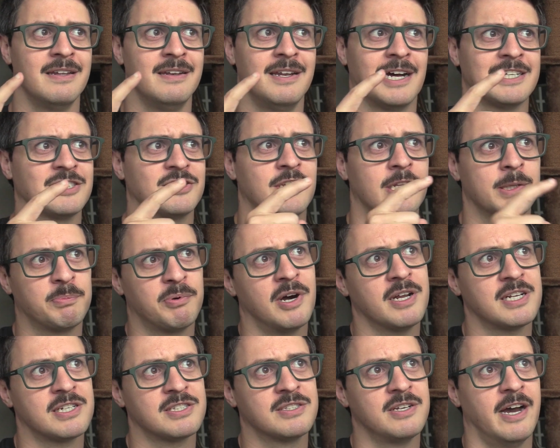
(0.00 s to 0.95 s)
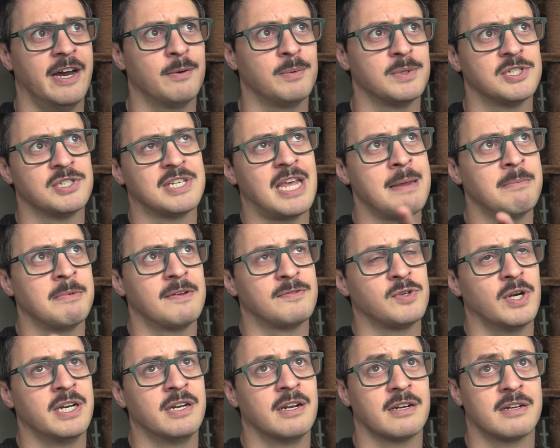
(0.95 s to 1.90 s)
not just on the product side, which is
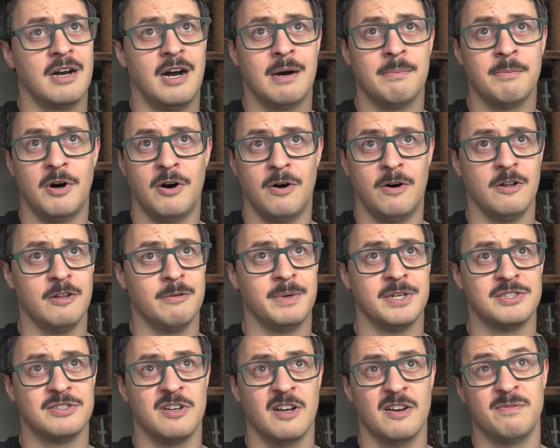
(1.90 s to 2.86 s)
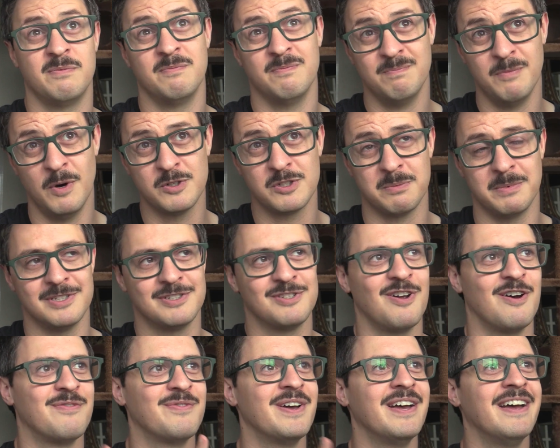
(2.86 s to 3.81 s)
gamedevtraining.com, all of my stuff, most of my
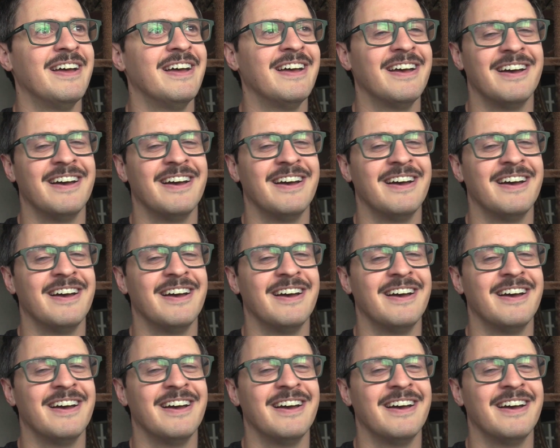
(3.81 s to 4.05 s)
stuff,